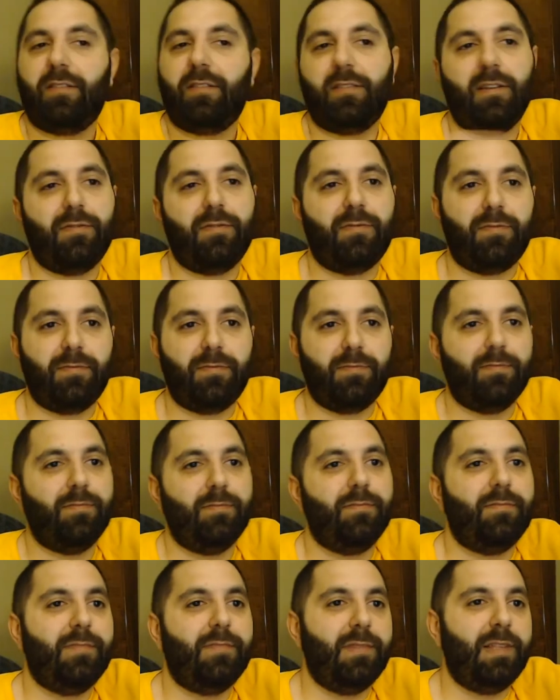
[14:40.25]
stuff
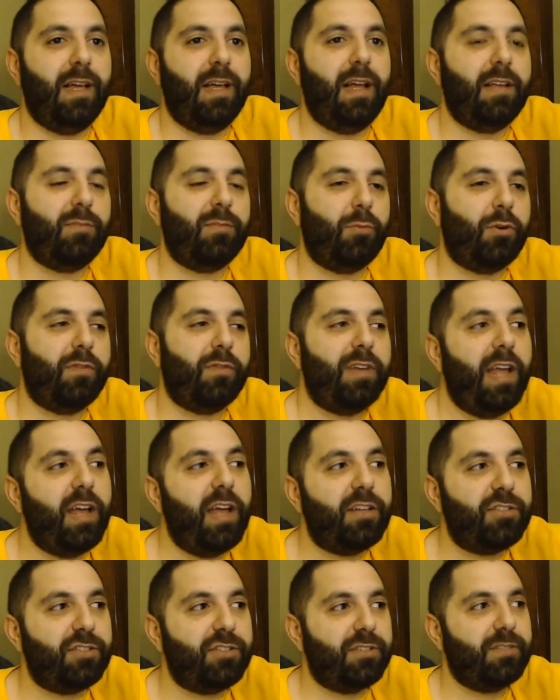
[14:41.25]
that has more of an
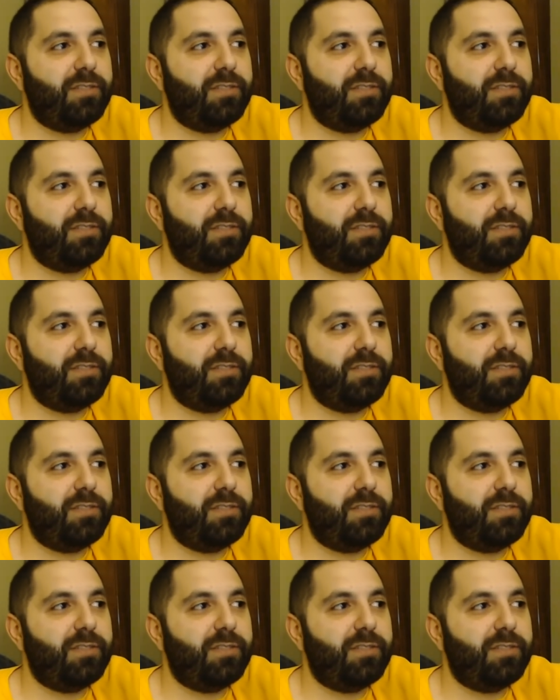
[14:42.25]
edge.